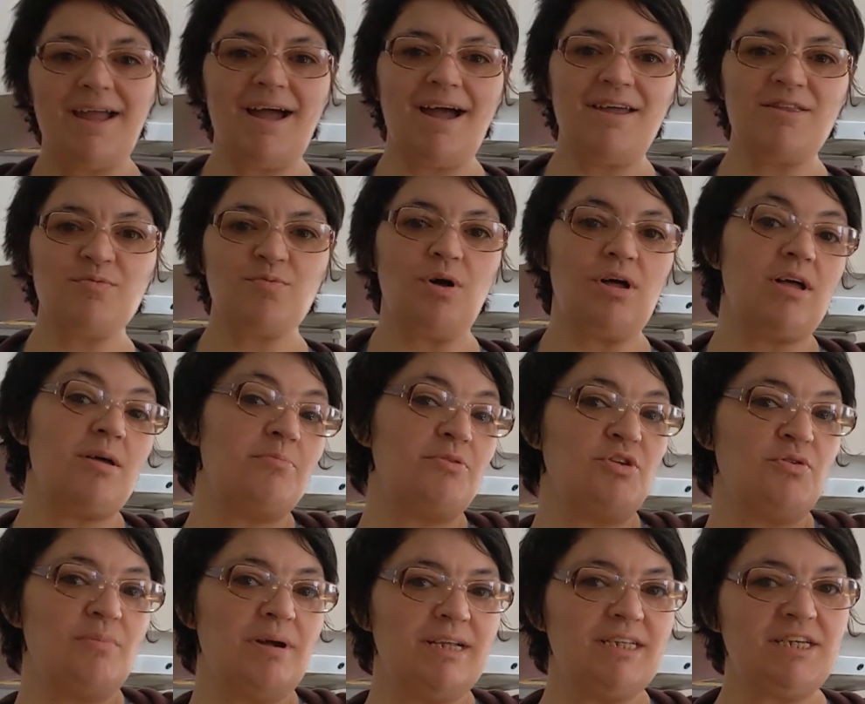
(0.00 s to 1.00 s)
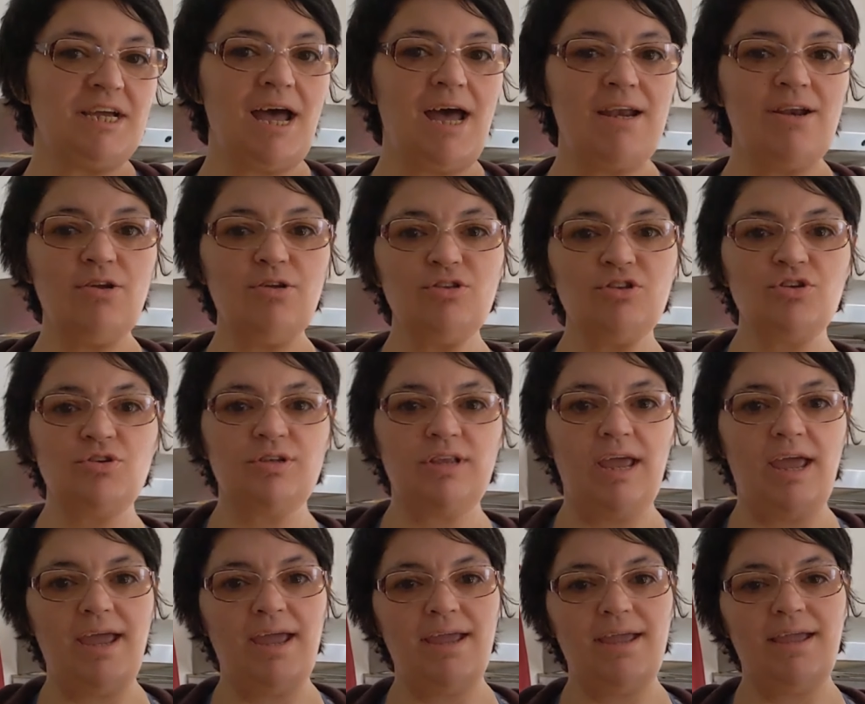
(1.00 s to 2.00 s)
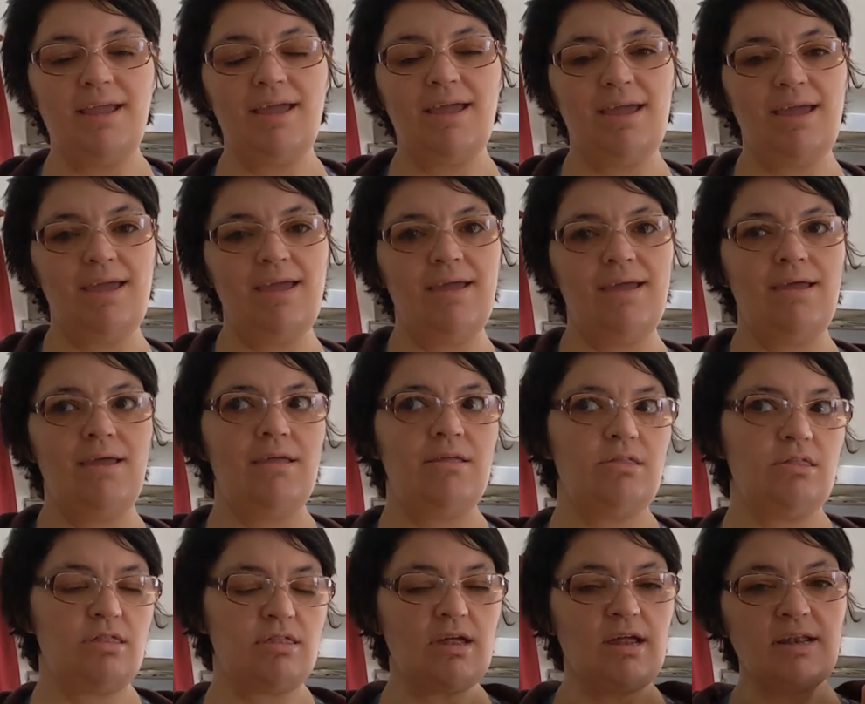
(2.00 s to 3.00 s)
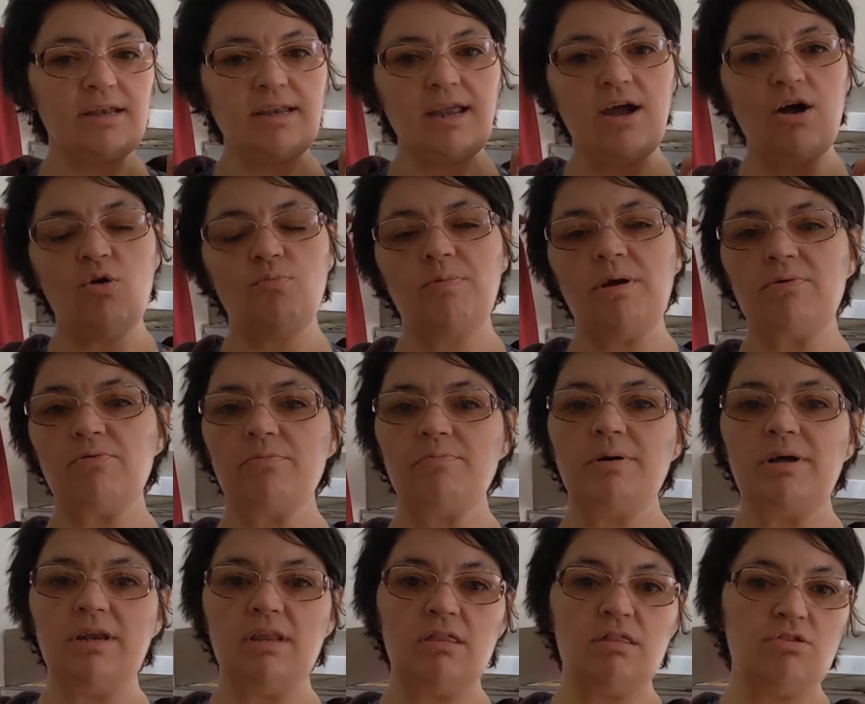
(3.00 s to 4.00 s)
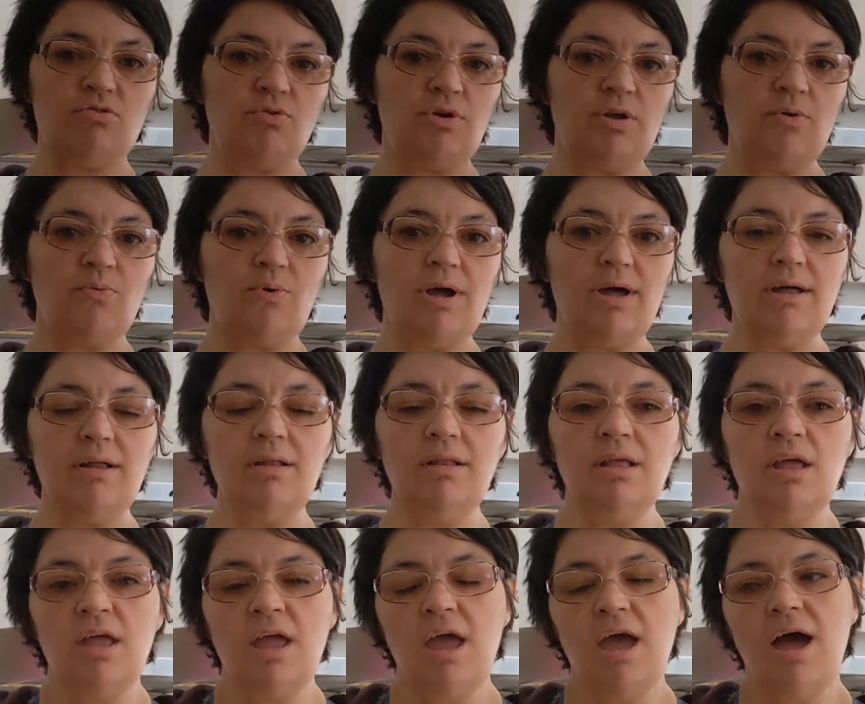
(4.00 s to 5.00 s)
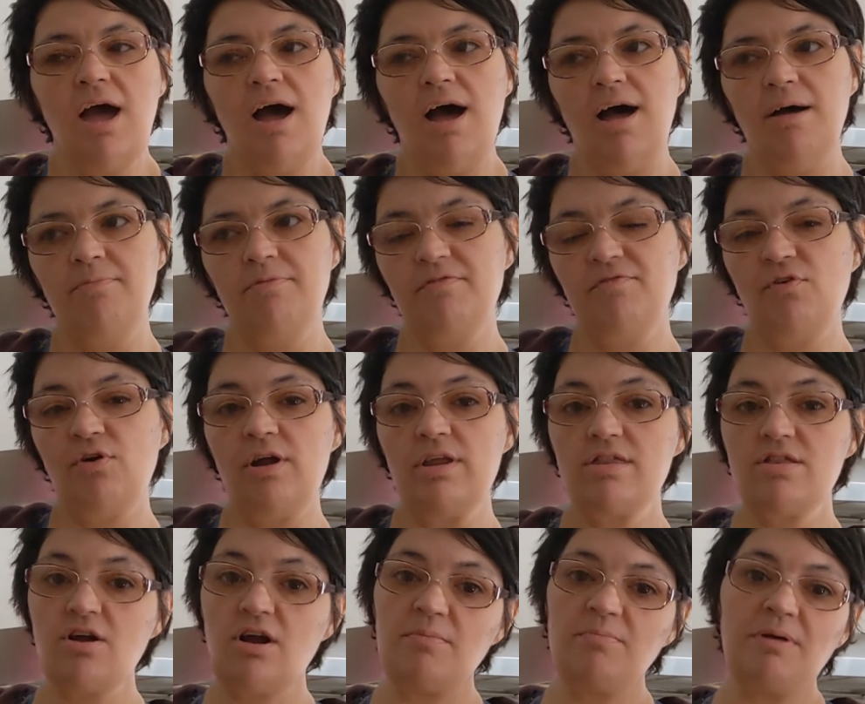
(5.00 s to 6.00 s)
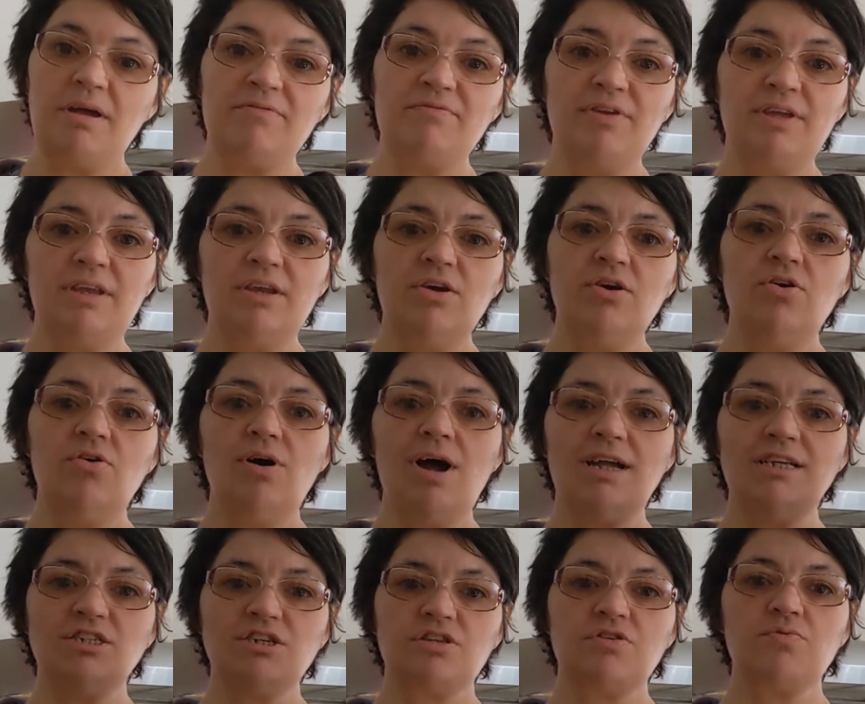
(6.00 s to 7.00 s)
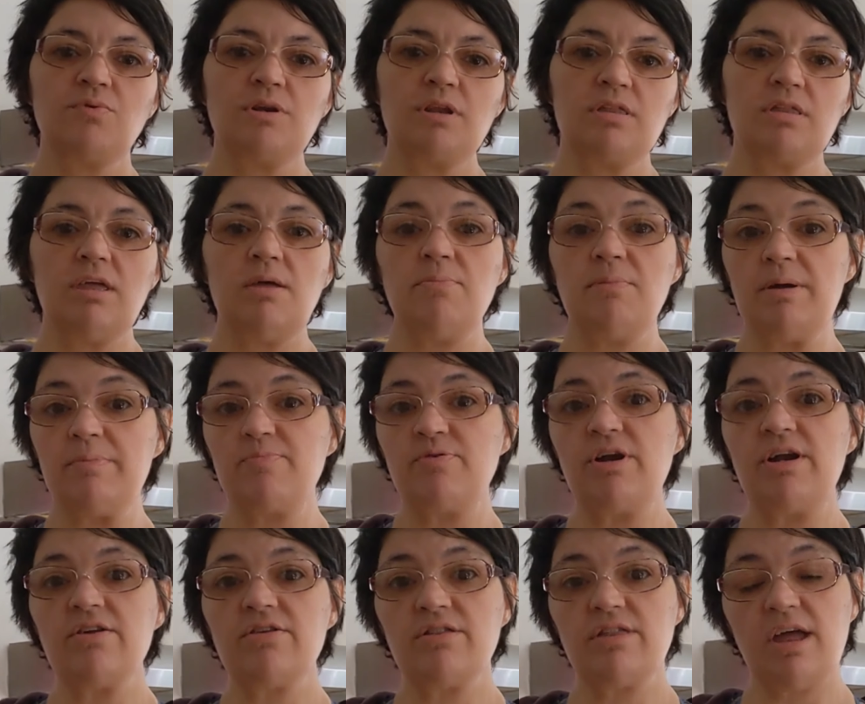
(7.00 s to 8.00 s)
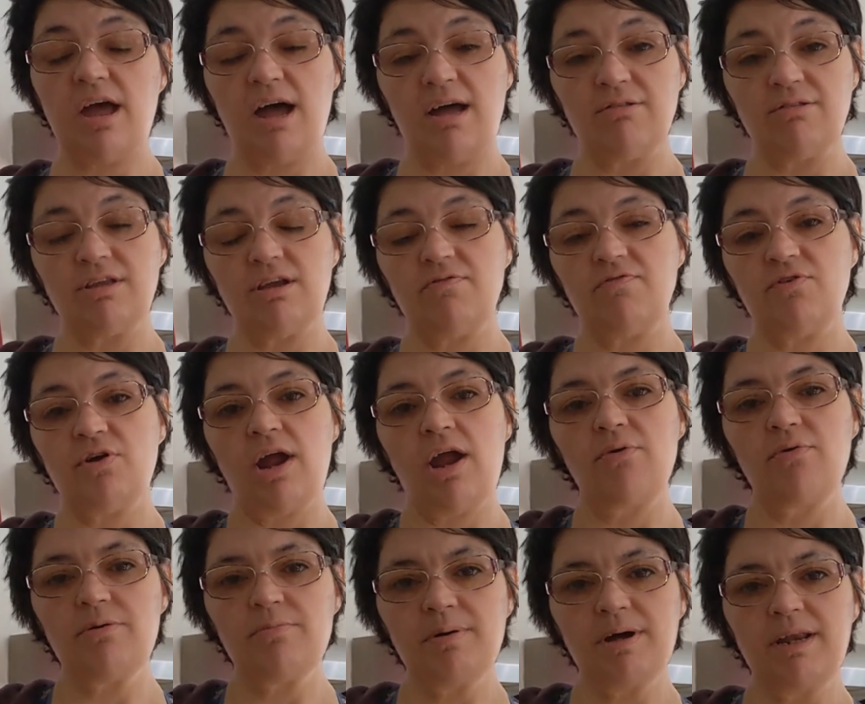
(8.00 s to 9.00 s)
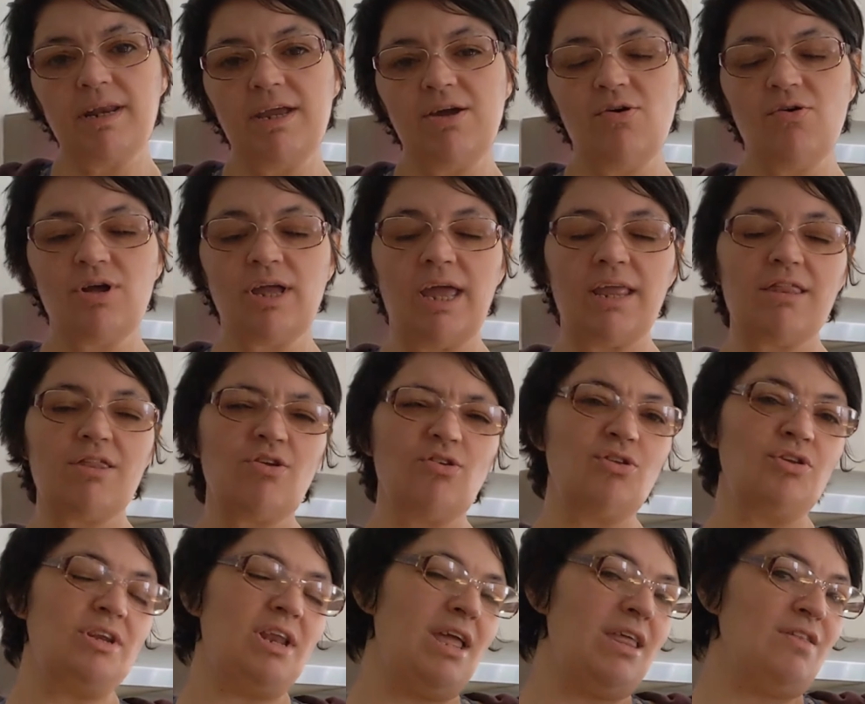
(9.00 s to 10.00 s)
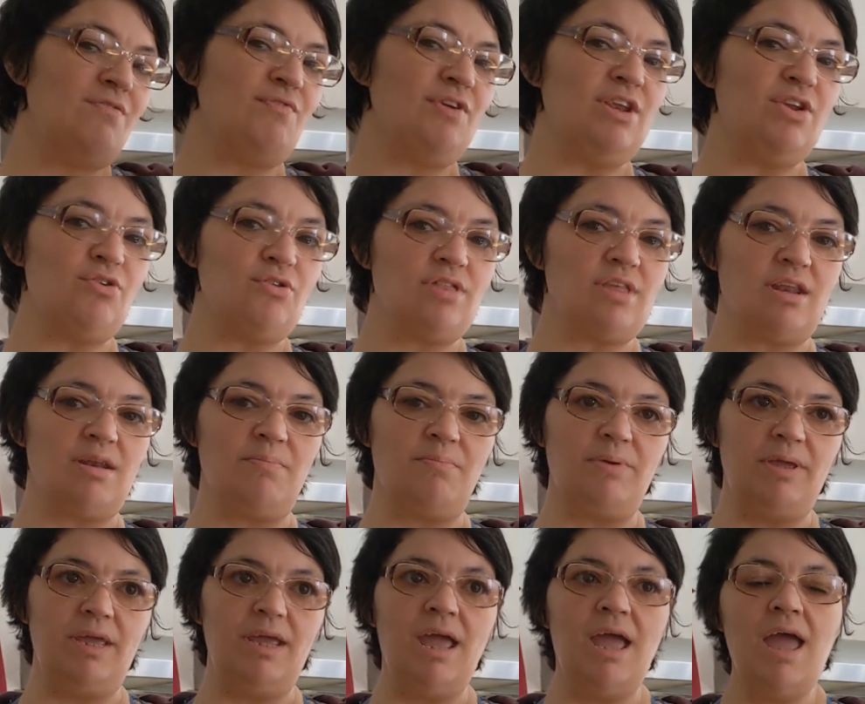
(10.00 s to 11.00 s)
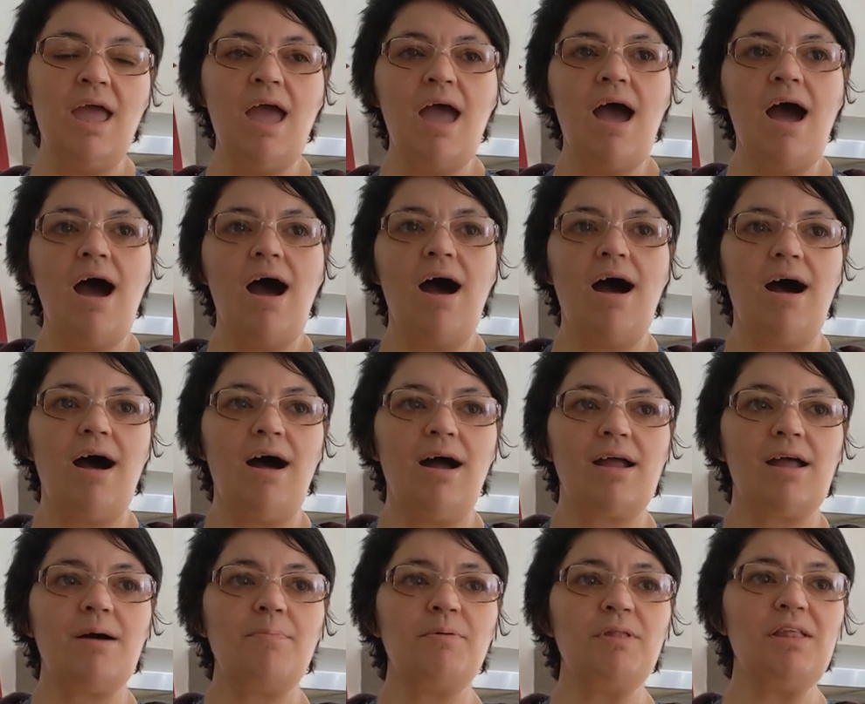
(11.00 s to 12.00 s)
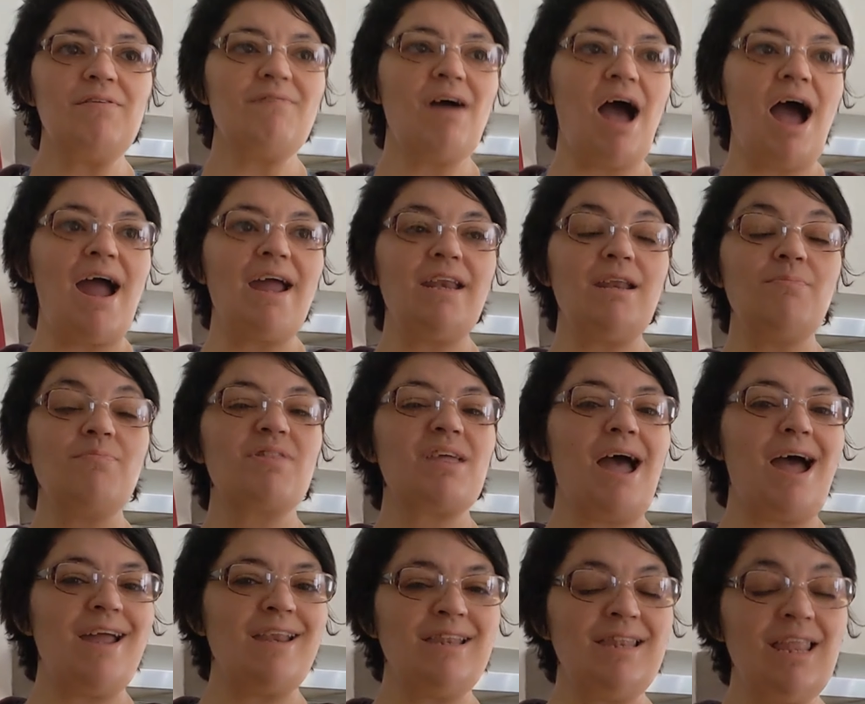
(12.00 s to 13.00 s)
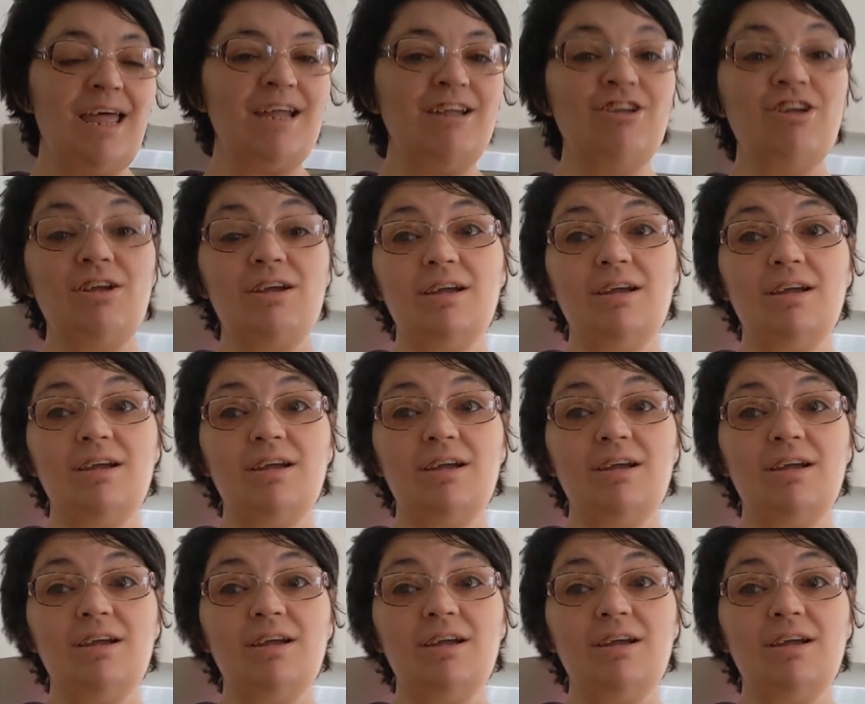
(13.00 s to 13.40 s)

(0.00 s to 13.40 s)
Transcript: guys welcome to my channel today is Sunday I hope everybody's doing well uh, before I start my video I just want to say my prayers out there for everybody okay so today's video is going to be a couple of items I like